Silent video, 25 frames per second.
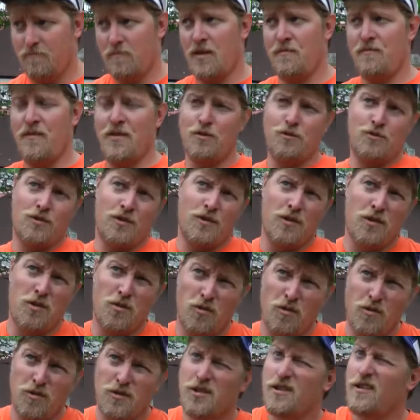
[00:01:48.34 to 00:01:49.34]
Adventures in the
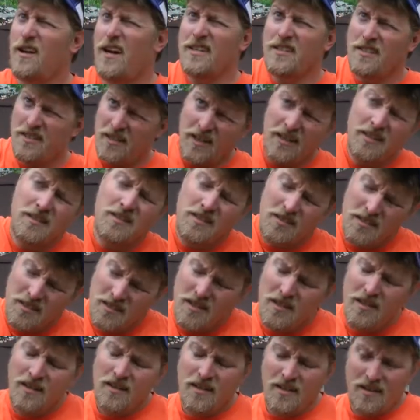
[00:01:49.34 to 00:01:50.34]
Gorge, Class 6.
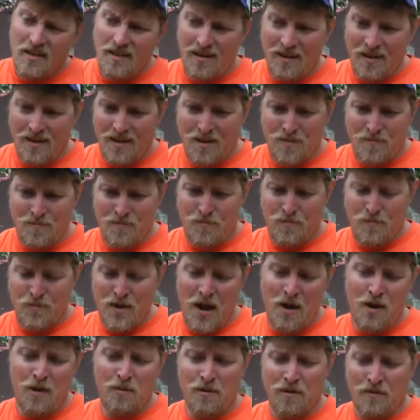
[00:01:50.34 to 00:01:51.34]

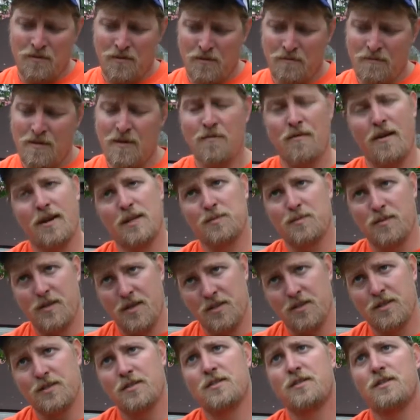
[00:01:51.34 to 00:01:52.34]
Now I work for River
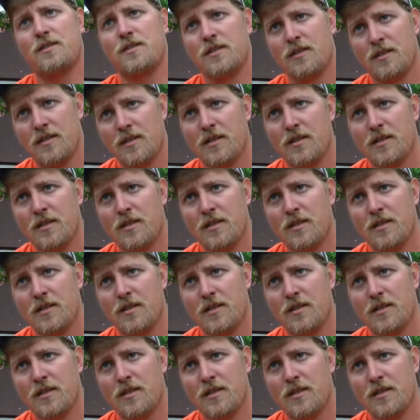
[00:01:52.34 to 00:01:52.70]
Expeditions.